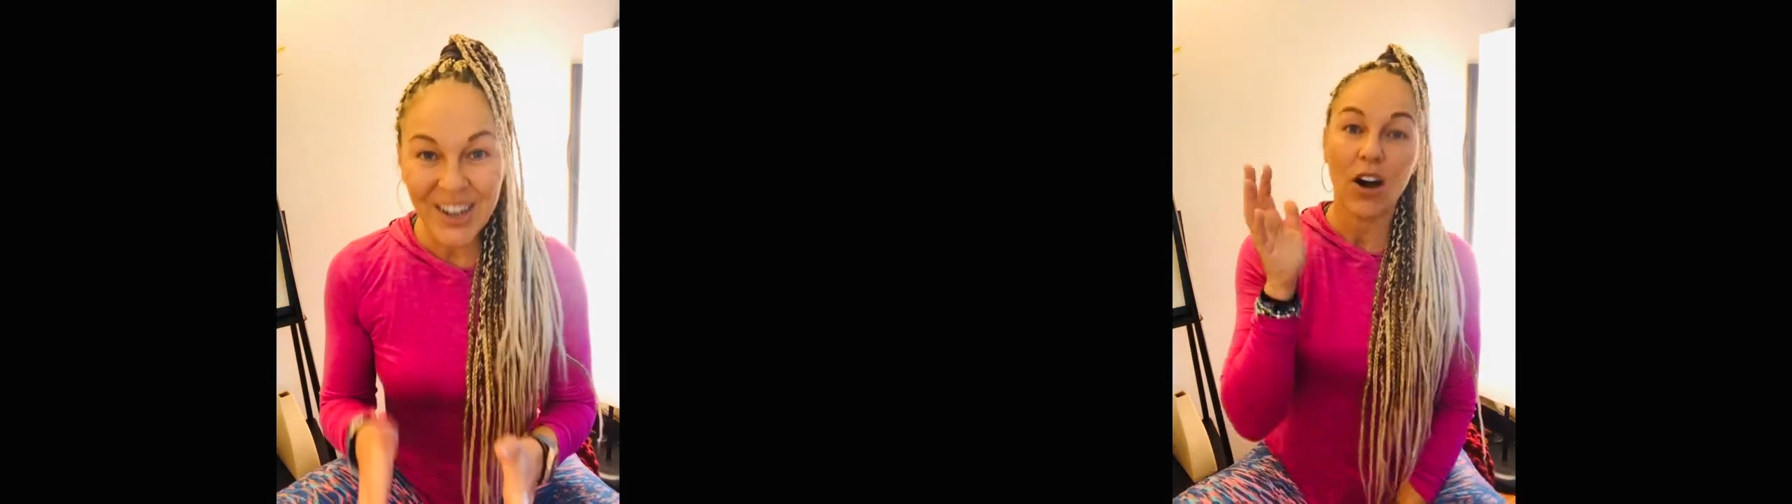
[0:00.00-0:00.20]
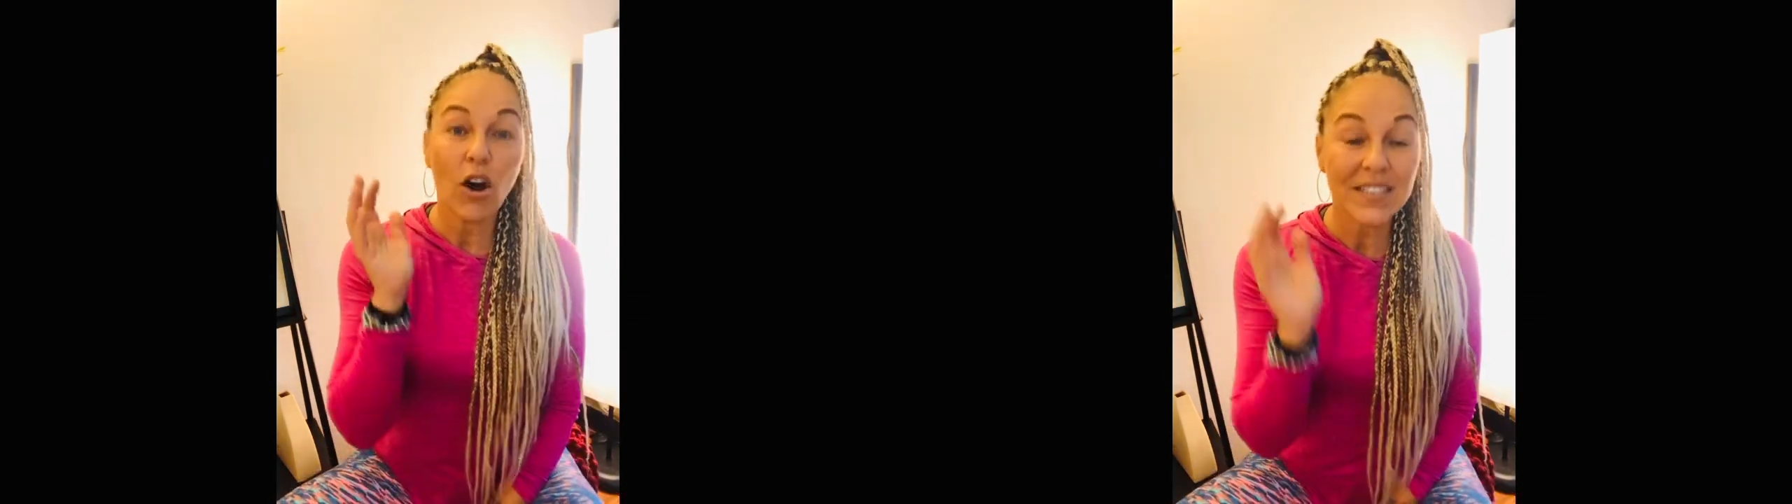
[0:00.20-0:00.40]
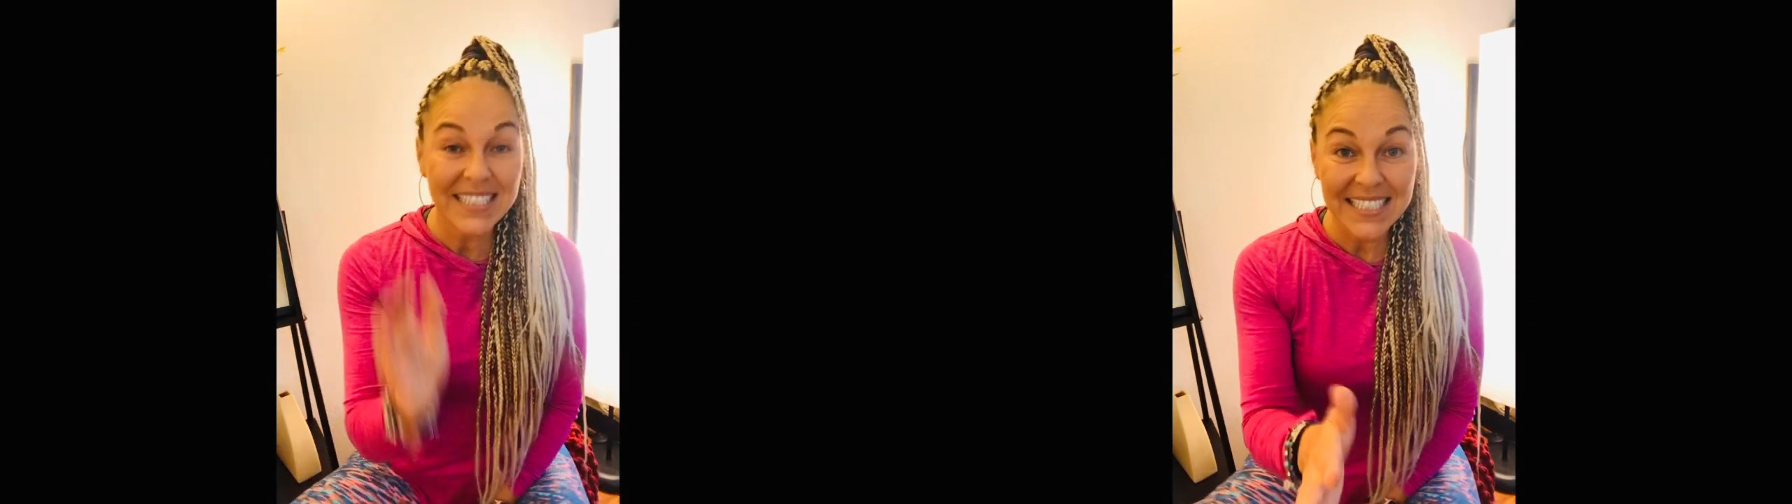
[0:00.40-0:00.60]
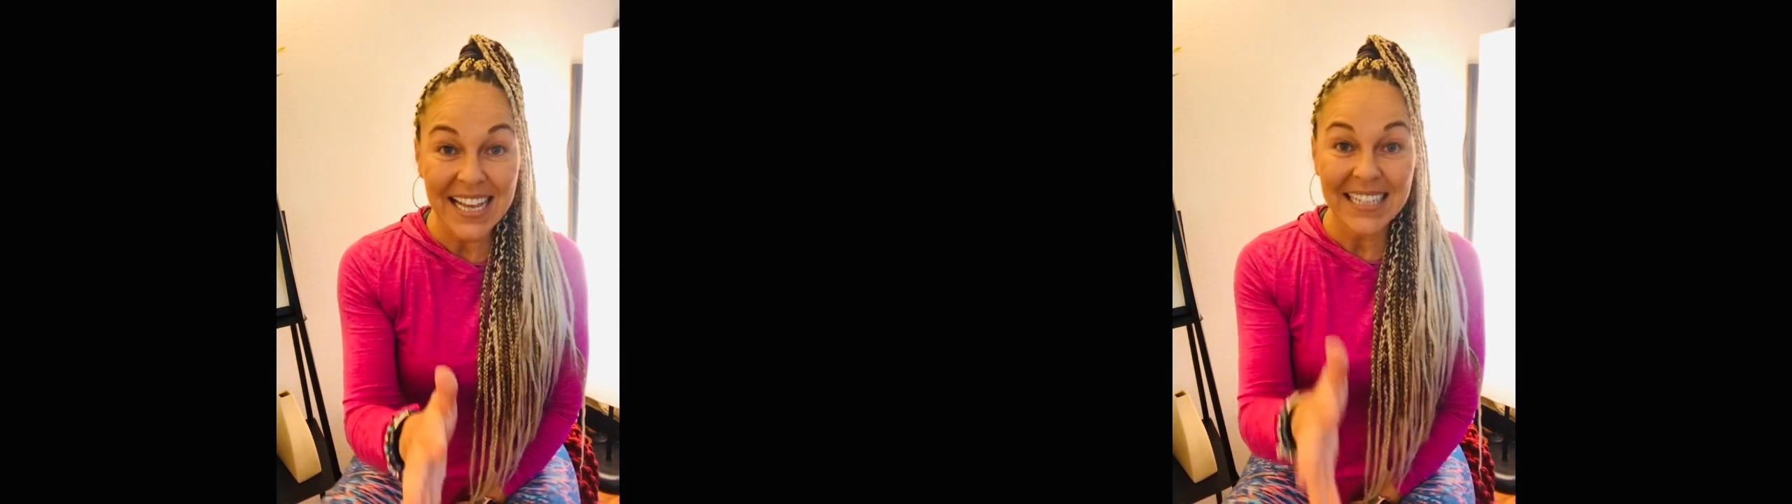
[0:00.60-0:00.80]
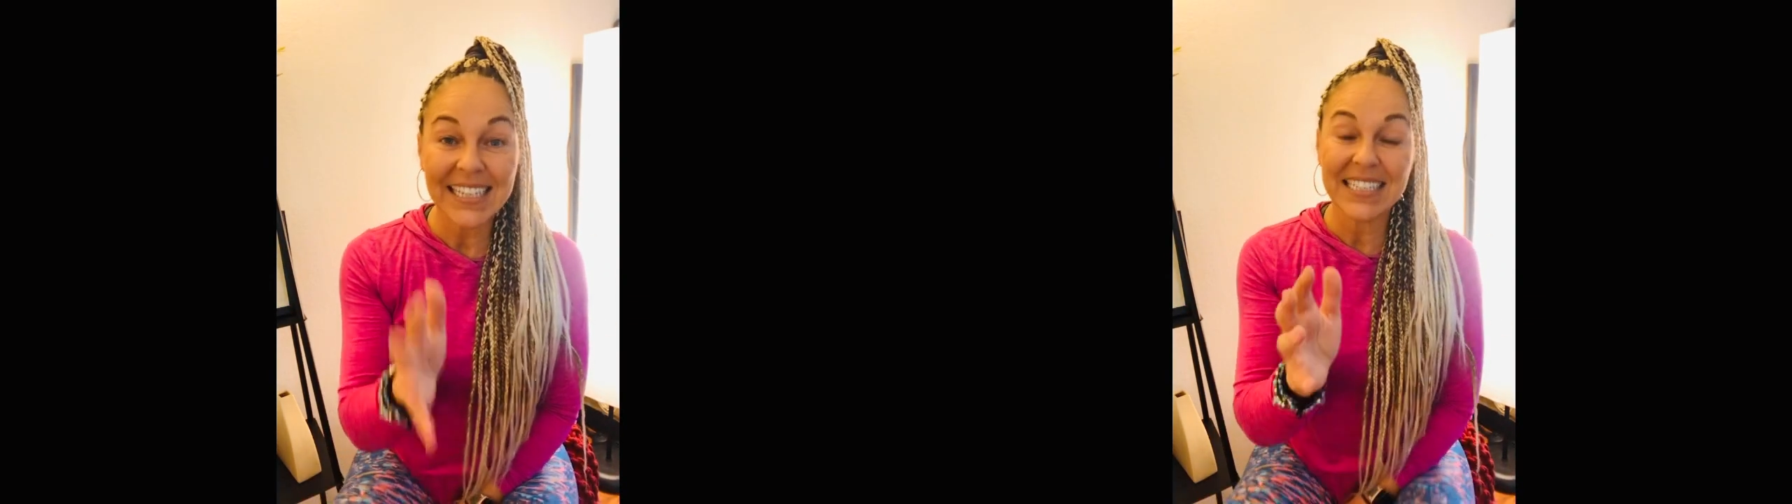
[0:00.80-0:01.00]
on
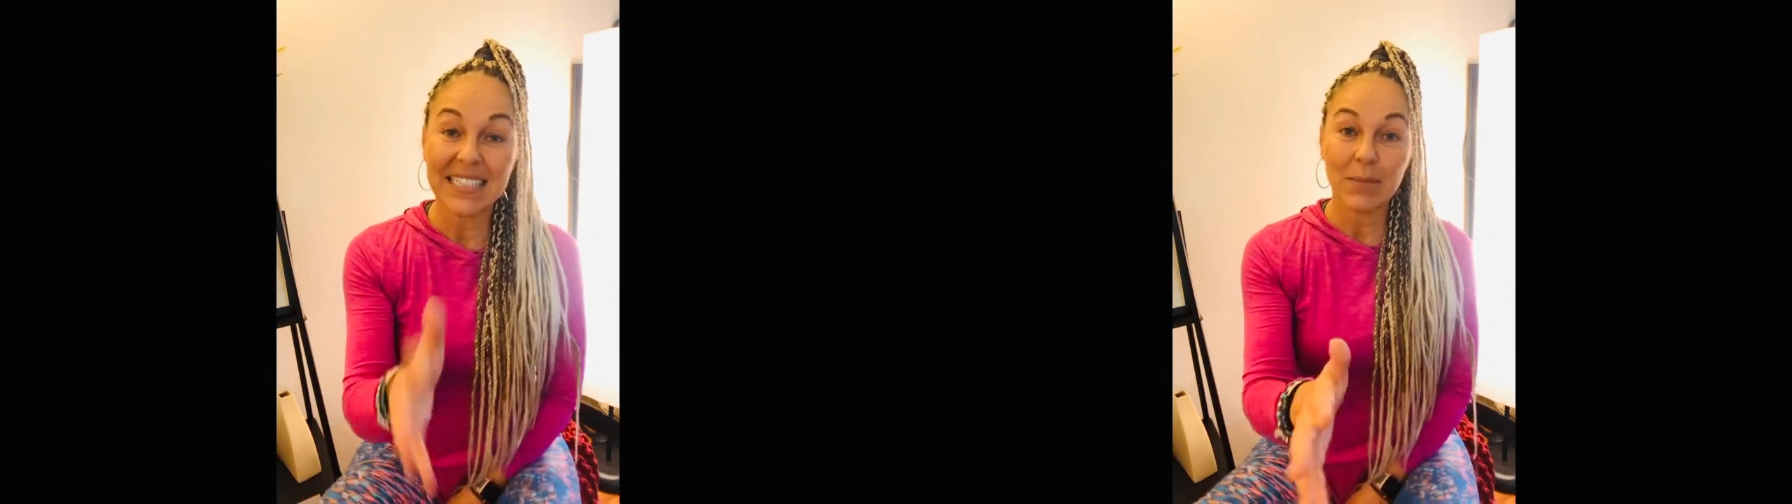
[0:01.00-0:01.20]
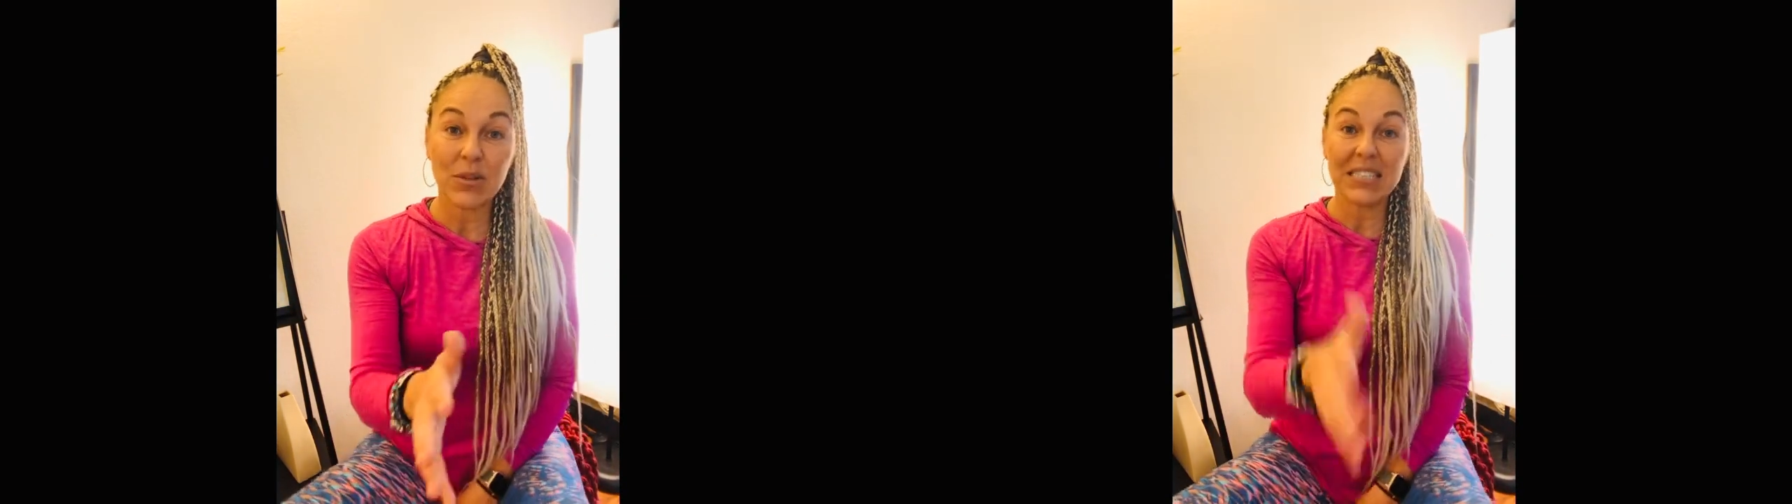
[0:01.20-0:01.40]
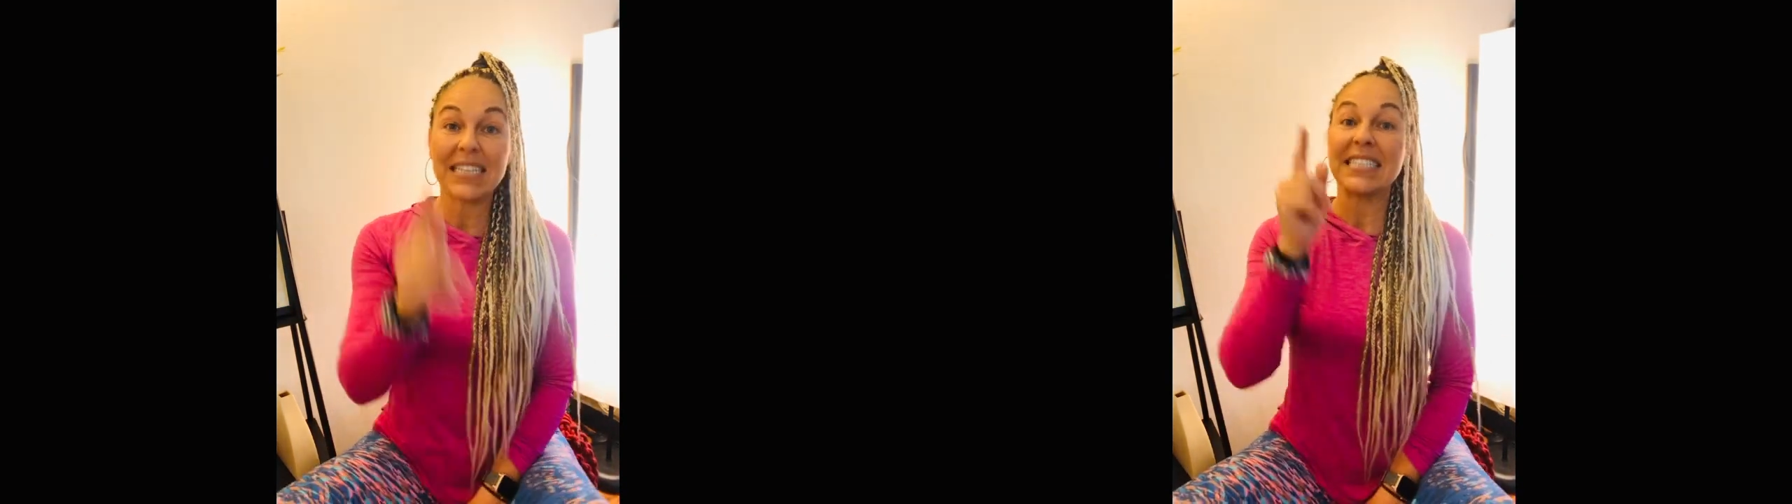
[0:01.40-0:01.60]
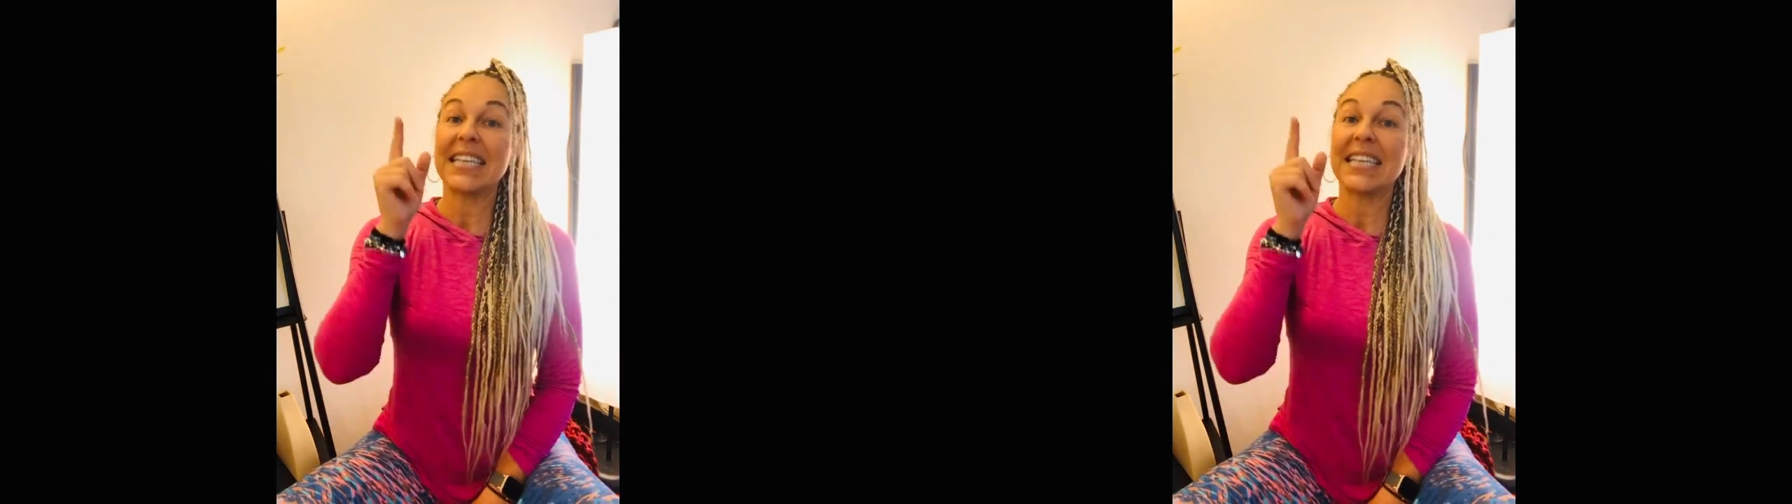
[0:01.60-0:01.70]
Sunday, December 6th.